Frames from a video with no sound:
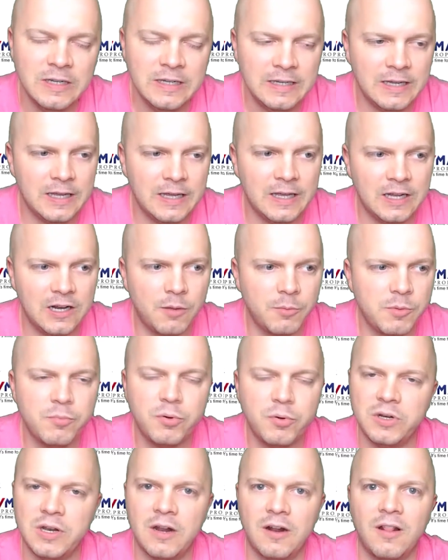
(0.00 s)
And I'll be
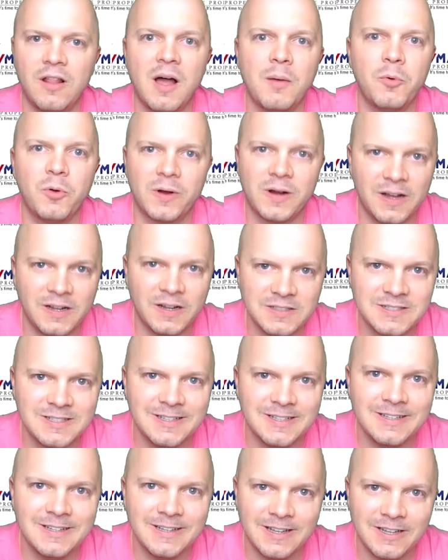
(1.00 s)
putting out a lot more
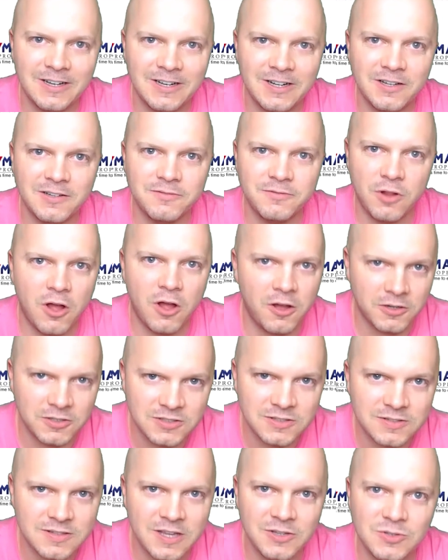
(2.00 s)
content and vlogs.
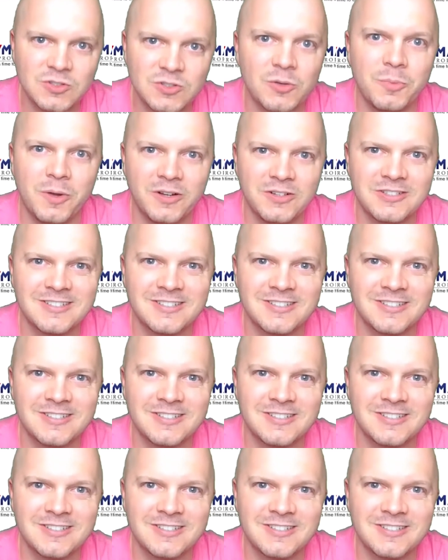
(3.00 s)
Thank you so much.